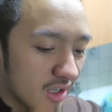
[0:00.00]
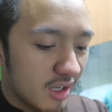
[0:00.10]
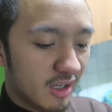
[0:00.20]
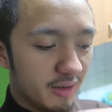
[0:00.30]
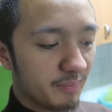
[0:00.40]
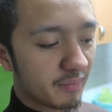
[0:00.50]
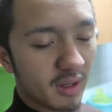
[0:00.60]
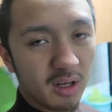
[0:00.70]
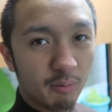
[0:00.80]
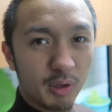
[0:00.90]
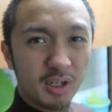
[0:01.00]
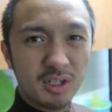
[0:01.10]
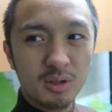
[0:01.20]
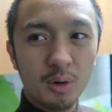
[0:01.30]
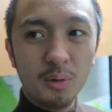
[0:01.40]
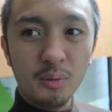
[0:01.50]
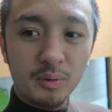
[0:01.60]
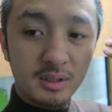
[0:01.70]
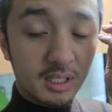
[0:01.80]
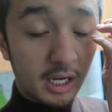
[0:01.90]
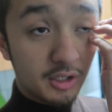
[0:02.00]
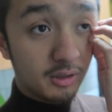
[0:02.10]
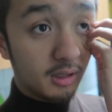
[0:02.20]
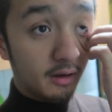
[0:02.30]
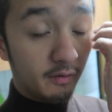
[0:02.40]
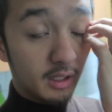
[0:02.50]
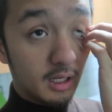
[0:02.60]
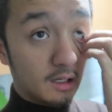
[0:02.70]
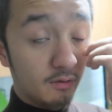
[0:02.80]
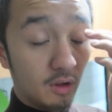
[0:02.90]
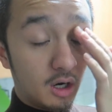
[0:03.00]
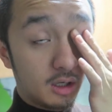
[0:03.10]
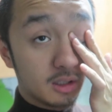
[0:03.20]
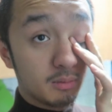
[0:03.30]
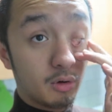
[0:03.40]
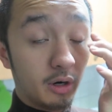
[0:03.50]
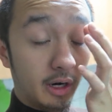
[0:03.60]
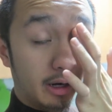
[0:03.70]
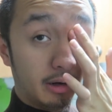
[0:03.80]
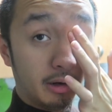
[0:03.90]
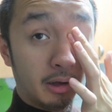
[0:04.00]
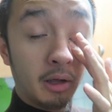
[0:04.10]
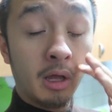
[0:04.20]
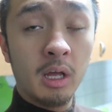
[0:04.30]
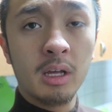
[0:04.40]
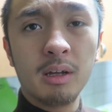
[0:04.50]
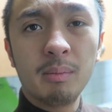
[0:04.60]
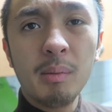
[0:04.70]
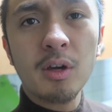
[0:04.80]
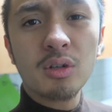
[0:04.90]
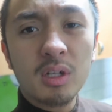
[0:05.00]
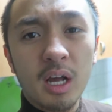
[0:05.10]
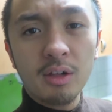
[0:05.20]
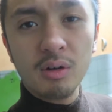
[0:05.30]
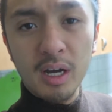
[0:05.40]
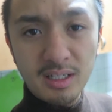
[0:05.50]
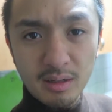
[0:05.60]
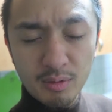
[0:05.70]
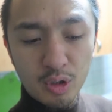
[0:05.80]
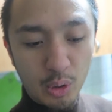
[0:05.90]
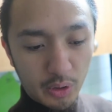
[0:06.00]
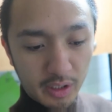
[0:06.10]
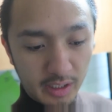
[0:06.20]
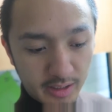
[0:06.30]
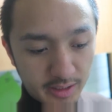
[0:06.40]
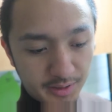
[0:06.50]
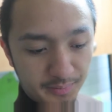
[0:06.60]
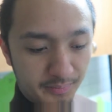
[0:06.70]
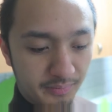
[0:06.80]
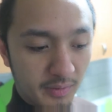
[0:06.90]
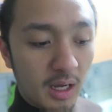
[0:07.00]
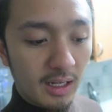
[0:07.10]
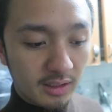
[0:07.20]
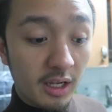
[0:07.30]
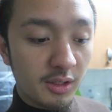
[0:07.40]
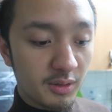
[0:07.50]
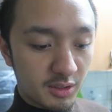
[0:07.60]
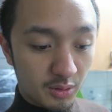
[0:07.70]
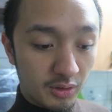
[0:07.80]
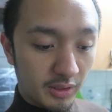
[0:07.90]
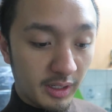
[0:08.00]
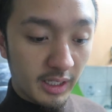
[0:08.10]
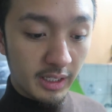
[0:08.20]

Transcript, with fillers: Ah, when there's no schedule, I feel like the vlog is boring. Maybe I should tell you guys some stories. I'll tell you a story